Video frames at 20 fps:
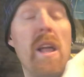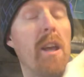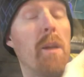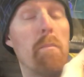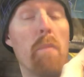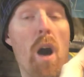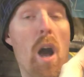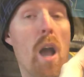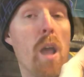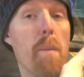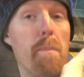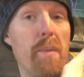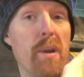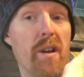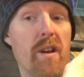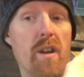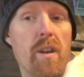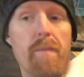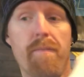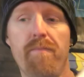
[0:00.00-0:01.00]
in my
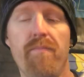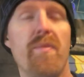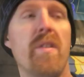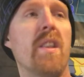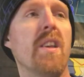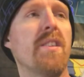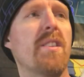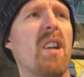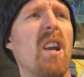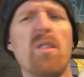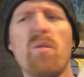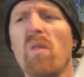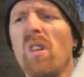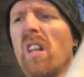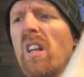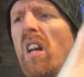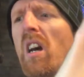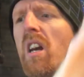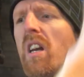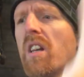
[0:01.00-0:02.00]
opinion, this guy's
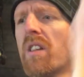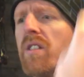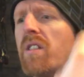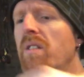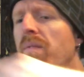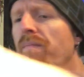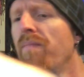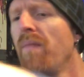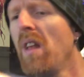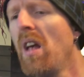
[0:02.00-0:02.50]
really nice.